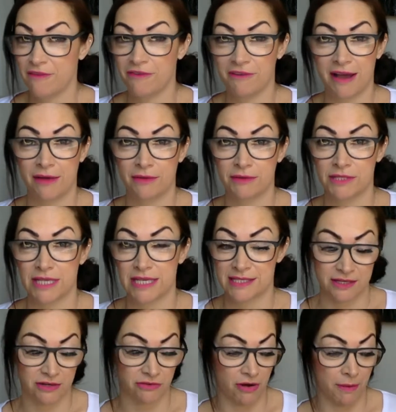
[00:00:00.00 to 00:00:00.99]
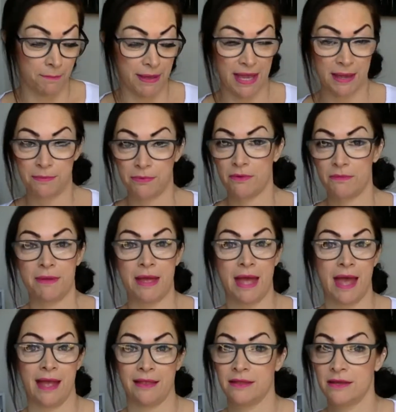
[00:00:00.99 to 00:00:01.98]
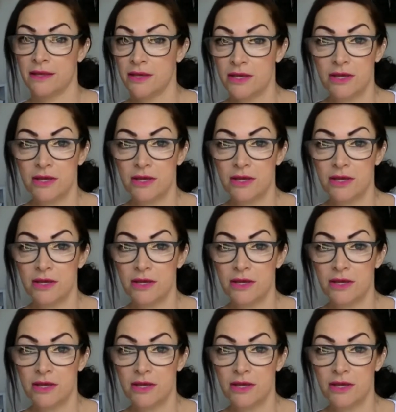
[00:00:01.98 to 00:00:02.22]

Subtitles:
found is to grab paper and pen,